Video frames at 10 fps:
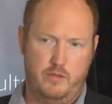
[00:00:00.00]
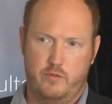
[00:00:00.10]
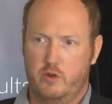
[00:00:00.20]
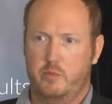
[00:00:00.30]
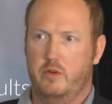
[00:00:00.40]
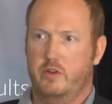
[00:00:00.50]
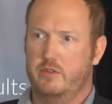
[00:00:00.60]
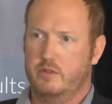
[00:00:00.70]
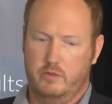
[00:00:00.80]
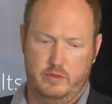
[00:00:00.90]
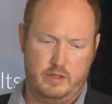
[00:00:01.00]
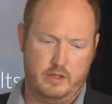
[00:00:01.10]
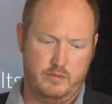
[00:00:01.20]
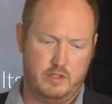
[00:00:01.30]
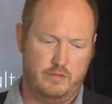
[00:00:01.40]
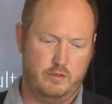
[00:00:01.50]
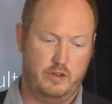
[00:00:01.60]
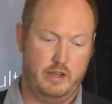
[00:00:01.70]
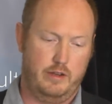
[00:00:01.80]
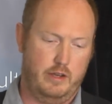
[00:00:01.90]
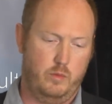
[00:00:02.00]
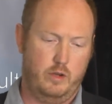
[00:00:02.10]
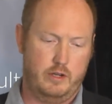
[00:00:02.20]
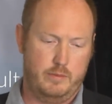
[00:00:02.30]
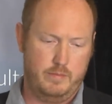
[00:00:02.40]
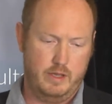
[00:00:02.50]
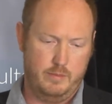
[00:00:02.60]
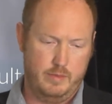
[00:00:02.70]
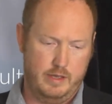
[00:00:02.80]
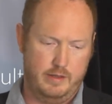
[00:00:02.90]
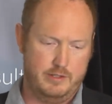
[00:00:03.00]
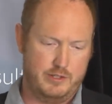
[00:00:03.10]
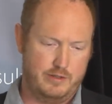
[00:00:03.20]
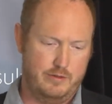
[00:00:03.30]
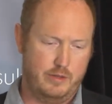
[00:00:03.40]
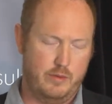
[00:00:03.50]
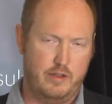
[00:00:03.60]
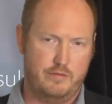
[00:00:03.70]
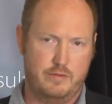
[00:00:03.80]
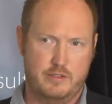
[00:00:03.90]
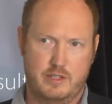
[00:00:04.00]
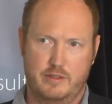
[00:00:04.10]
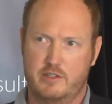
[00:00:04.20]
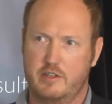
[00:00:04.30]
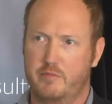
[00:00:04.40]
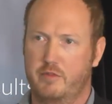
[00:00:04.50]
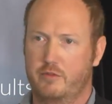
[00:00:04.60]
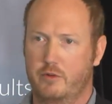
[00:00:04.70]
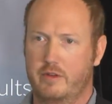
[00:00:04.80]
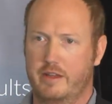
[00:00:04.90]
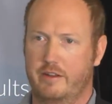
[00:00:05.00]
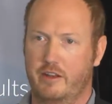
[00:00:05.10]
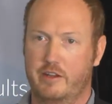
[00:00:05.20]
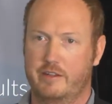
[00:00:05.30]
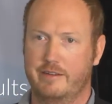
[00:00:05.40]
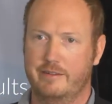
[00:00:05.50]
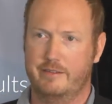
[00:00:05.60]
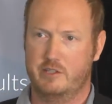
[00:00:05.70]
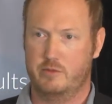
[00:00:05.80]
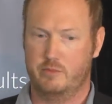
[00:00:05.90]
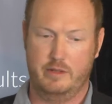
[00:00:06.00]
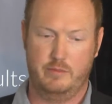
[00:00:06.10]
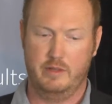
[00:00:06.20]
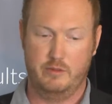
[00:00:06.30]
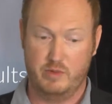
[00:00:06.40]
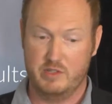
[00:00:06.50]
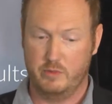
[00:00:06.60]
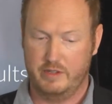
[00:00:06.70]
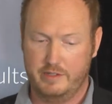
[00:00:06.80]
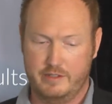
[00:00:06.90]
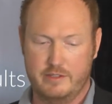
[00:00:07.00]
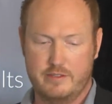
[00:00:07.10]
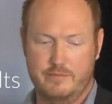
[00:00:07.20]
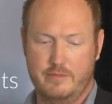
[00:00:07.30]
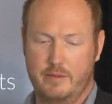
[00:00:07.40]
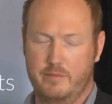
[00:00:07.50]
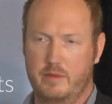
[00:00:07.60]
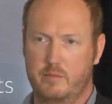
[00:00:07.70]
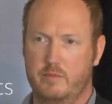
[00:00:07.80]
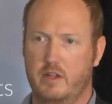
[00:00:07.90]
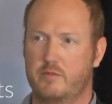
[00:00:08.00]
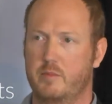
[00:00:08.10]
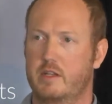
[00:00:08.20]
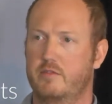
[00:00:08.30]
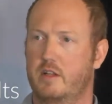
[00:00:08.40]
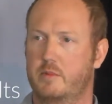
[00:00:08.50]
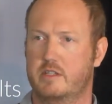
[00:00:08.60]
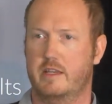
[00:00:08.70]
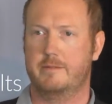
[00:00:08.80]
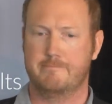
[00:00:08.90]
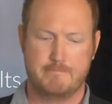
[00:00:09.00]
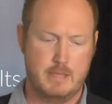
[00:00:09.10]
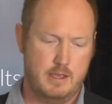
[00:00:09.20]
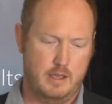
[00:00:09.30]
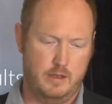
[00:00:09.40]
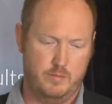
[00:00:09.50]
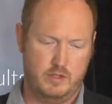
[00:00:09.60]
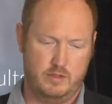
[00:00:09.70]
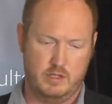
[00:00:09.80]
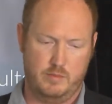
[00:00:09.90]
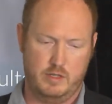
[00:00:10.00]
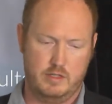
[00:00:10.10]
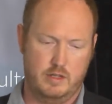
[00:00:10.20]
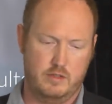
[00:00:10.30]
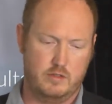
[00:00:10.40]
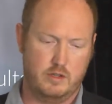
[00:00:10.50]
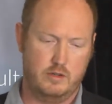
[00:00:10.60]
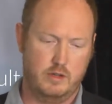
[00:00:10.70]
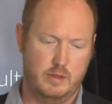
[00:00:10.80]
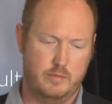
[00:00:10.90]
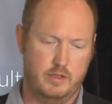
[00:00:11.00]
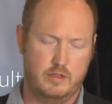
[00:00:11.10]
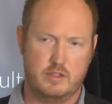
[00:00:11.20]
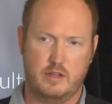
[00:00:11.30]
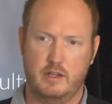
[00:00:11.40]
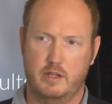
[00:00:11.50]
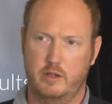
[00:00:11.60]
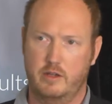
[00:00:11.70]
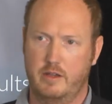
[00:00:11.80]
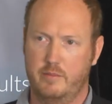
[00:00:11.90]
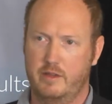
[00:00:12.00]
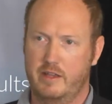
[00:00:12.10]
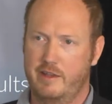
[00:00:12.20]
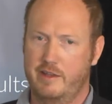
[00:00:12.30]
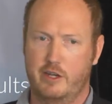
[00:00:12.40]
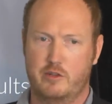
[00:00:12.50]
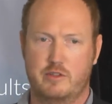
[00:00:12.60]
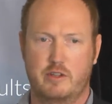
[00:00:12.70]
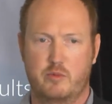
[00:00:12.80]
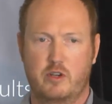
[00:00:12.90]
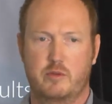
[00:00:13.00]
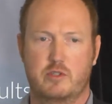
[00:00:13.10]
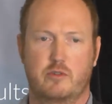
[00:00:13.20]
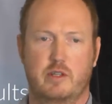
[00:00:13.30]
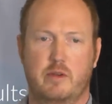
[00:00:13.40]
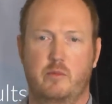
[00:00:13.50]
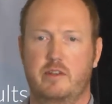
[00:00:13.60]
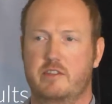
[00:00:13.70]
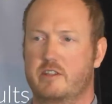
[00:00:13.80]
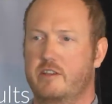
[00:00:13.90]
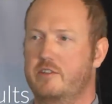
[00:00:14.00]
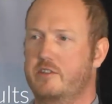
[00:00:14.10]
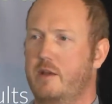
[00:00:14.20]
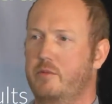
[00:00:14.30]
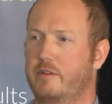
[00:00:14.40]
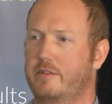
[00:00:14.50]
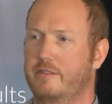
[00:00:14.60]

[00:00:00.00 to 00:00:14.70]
throughput, all that kind of stuff on our network. And although I've seen this stuff before and I like it, and the reason why I did this, none of my developers had to the same extent. So suddenly, Bruno was talking about when disasters happen.